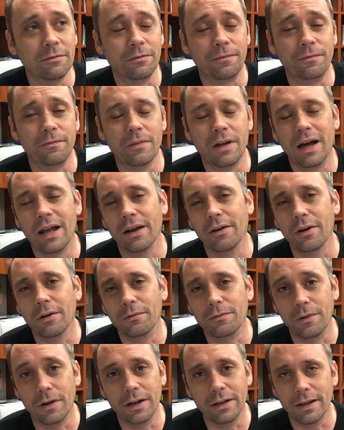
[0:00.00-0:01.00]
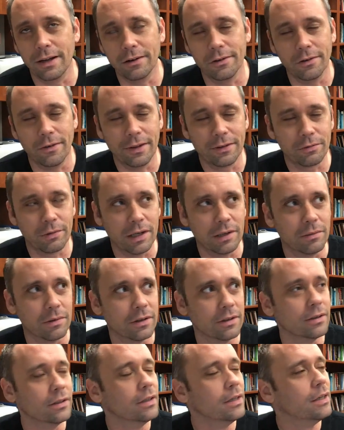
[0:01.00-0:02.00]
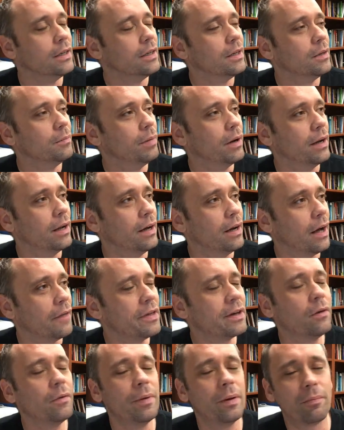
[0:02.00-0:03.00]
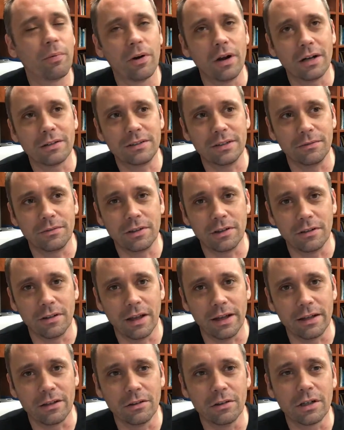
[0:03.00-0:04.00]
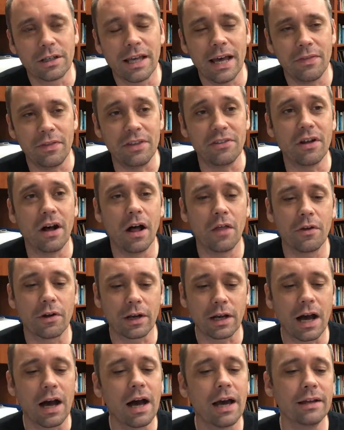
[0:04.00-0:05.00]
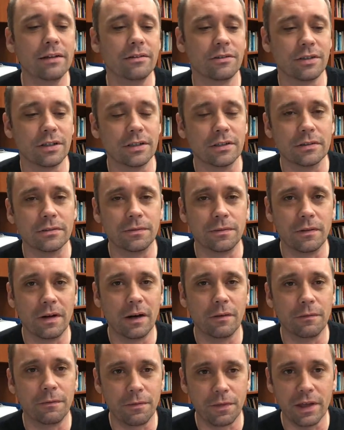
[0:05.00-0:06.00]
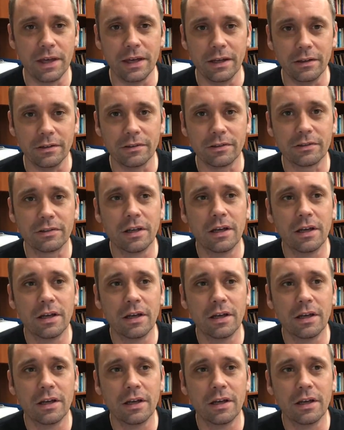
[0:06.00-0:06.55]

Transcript: I don't know, fun. I don't know if that's the right word, but I think it would be productive to look at these other kinds of things.